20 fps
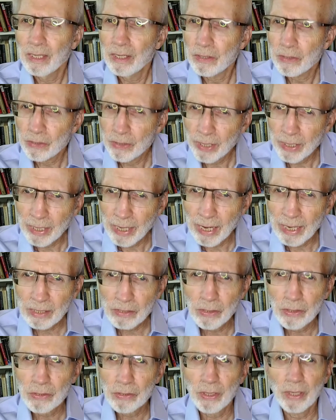State
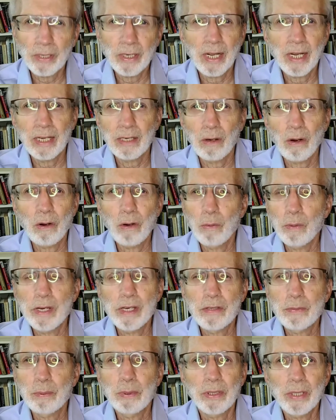actions are not
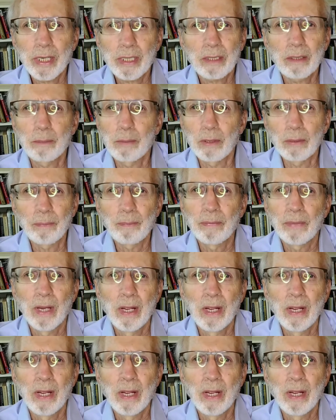always predictable,